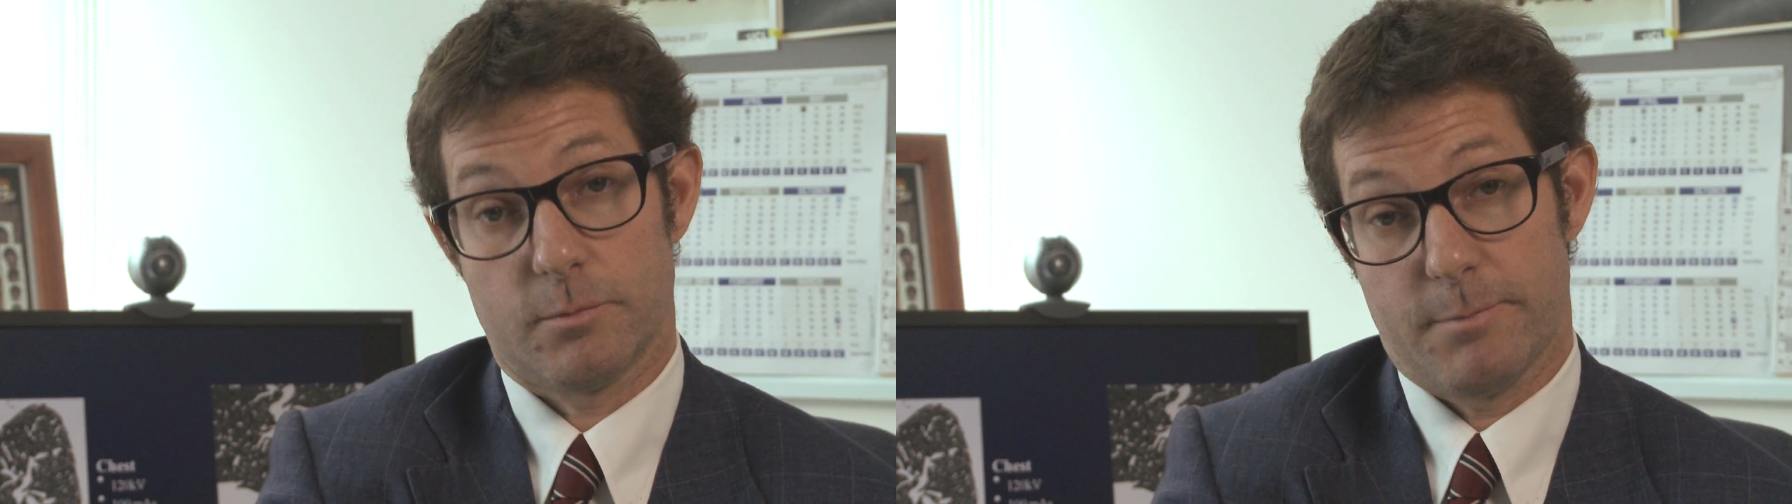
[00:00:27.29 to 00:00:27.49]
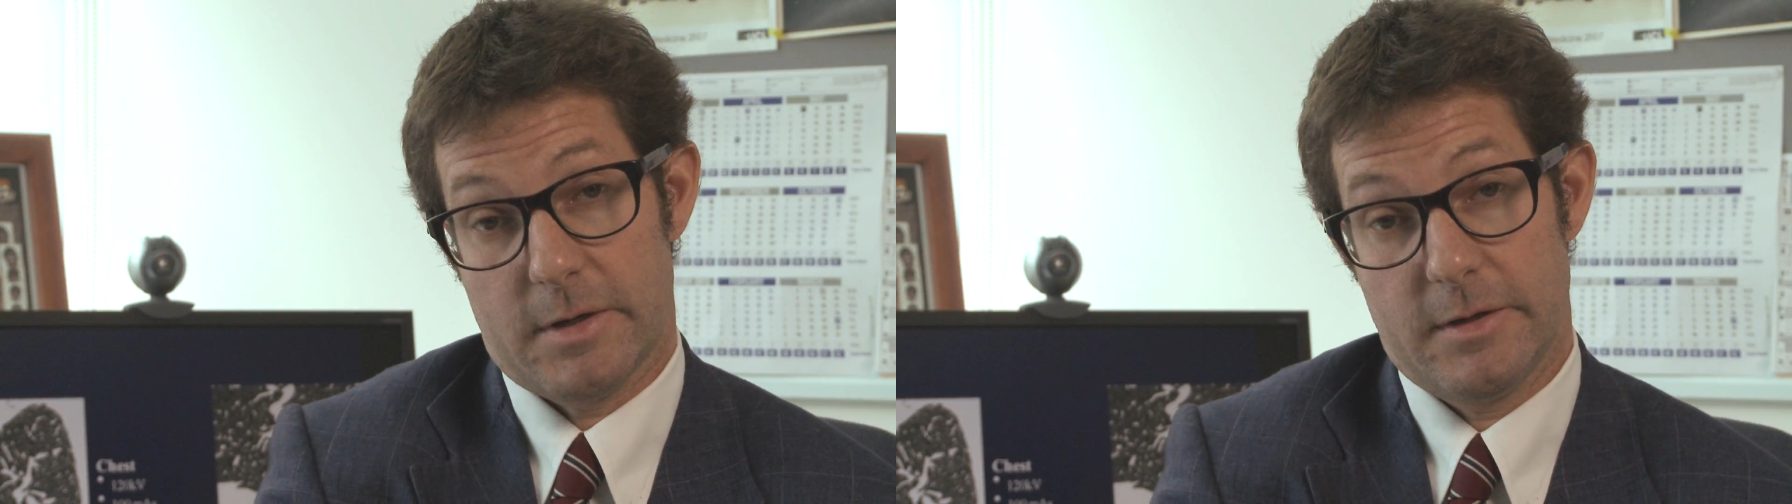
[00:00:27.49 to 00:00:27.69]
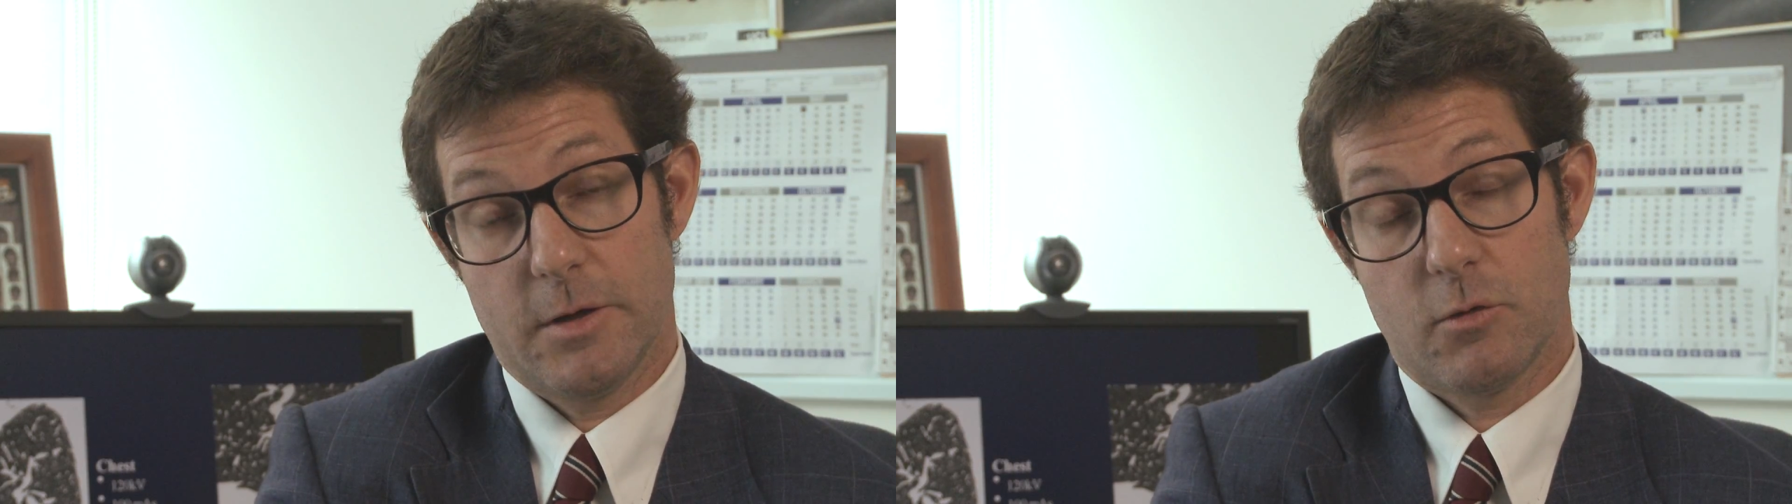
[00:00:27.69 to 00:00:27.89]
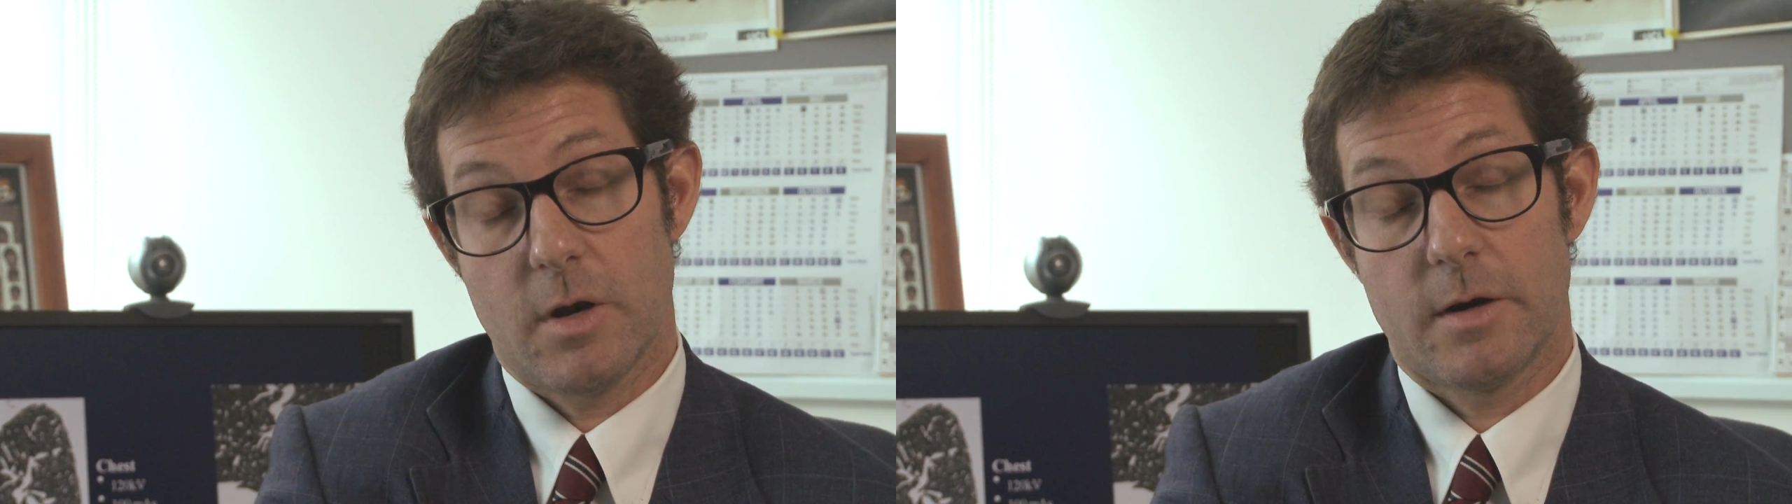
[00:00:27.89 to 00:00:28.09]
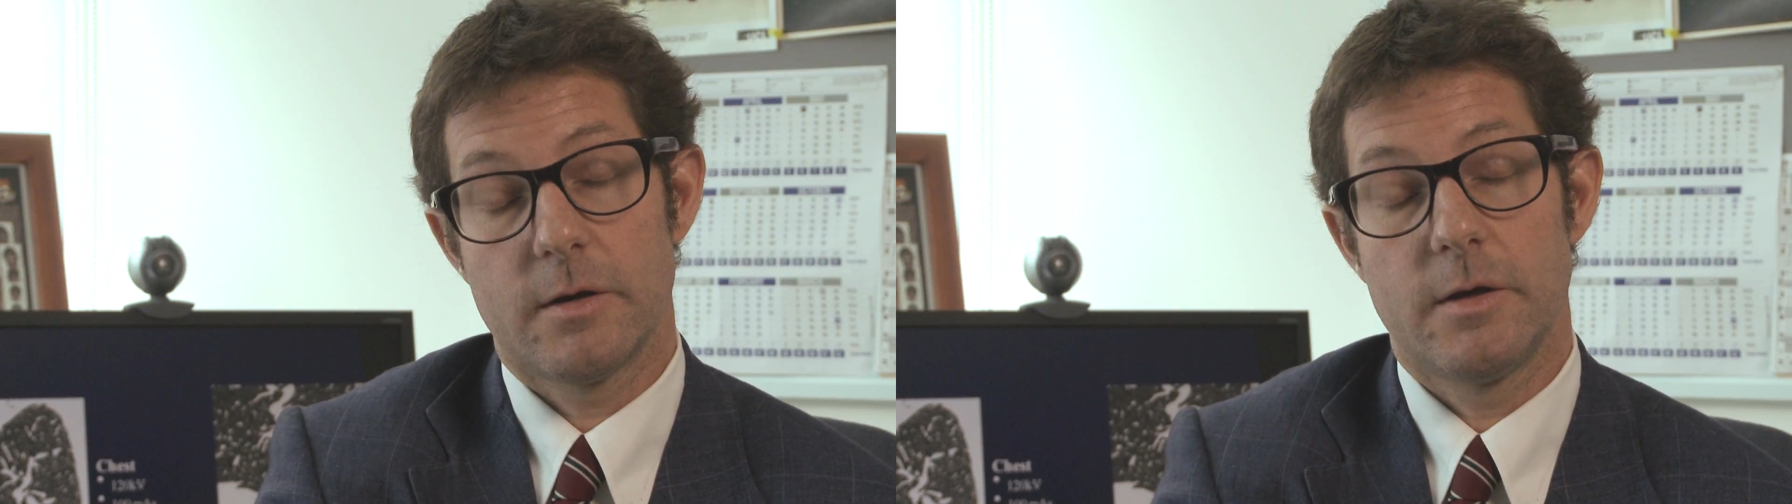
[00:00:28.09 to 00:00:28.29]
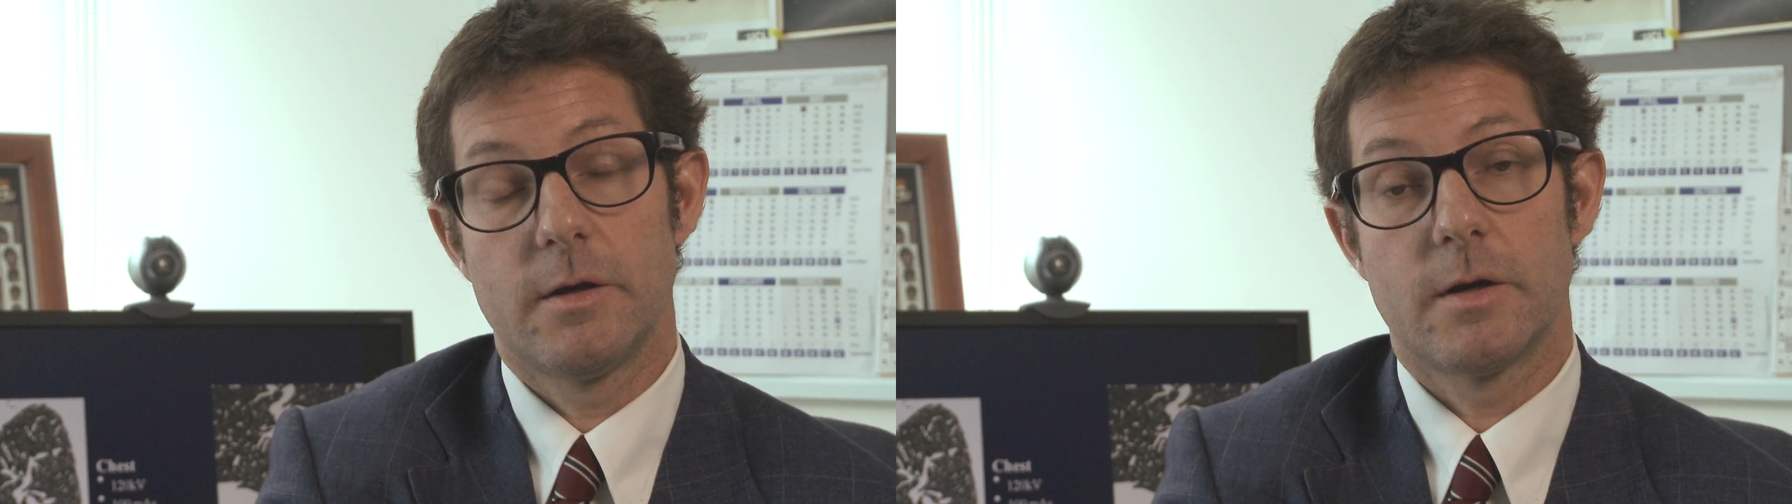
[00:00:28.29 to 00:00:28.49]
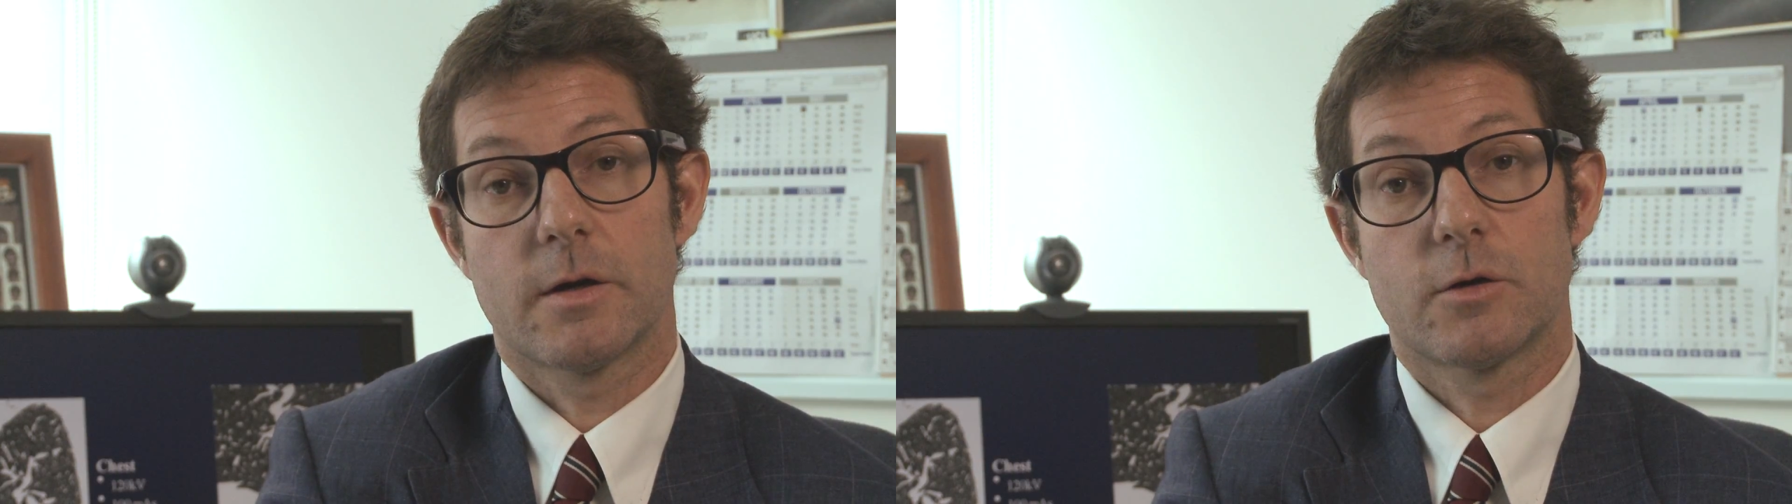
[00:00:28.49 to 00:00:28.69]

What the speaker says: particular in